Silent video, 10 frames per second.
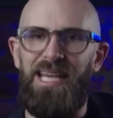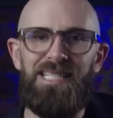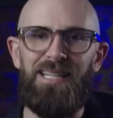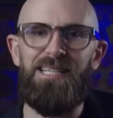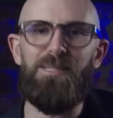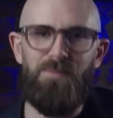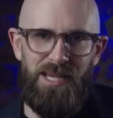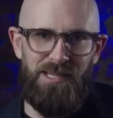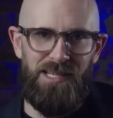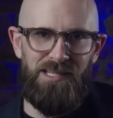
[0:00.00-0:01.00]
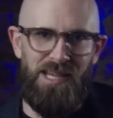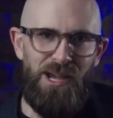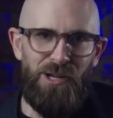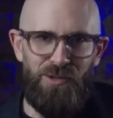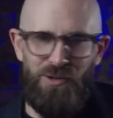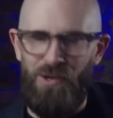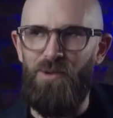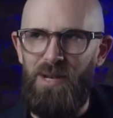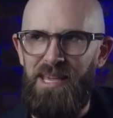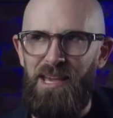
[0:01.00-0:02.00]
is that this megacity
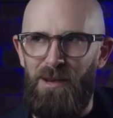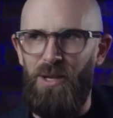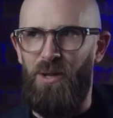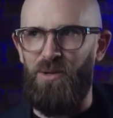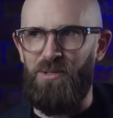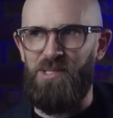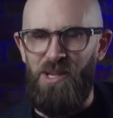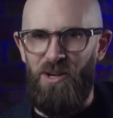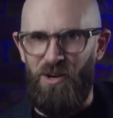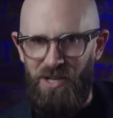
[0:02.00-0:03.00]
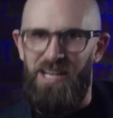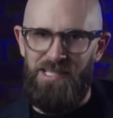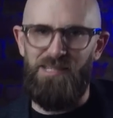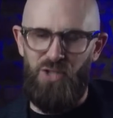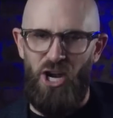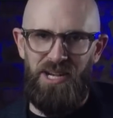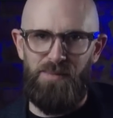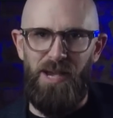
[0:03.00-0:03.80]
truly belongs on a list of Chinese